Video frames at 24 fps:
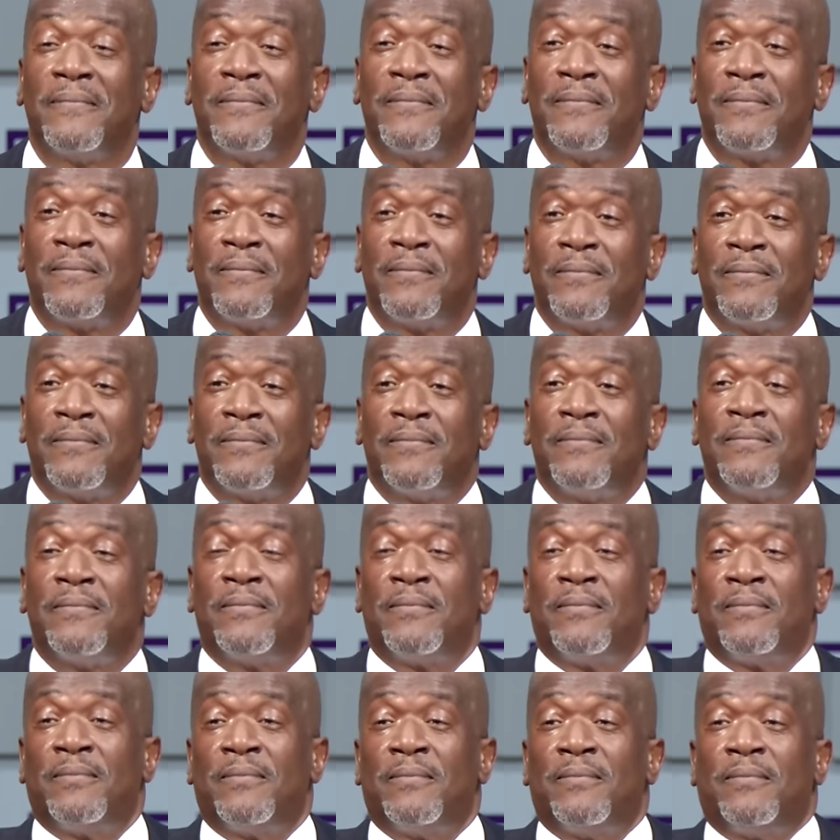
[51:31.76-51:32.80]

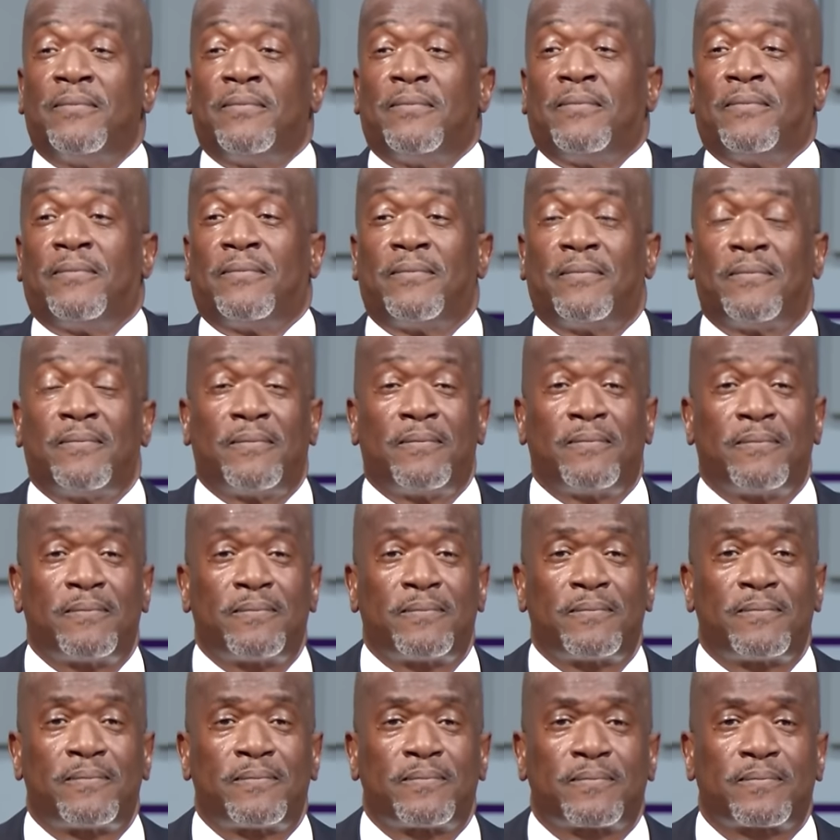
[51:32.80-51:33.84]

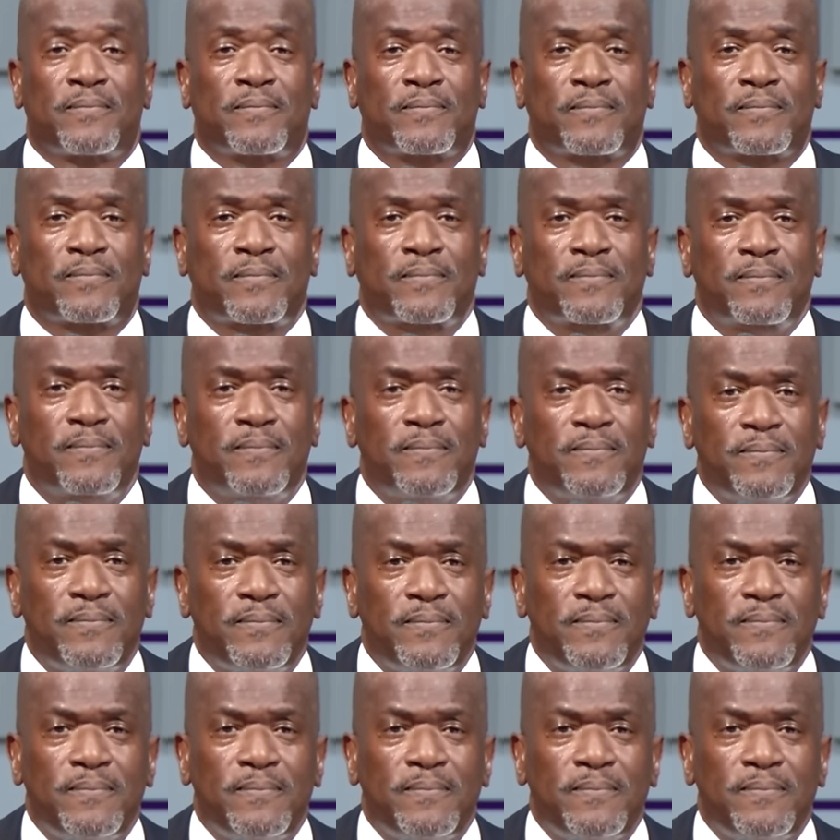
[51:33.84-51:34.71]
(no one is talking)